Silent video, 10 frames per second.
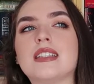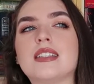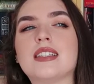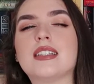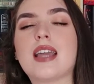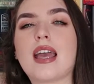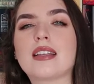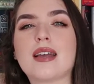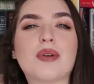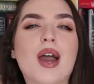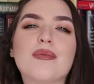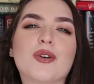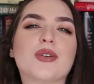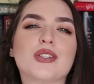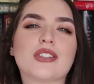Yeah, I'm
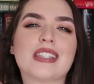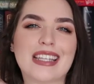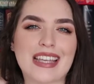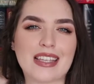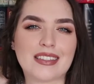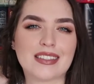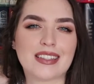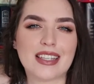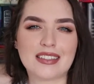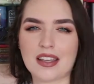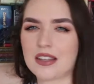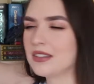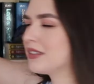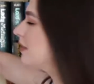going to say yes, it does.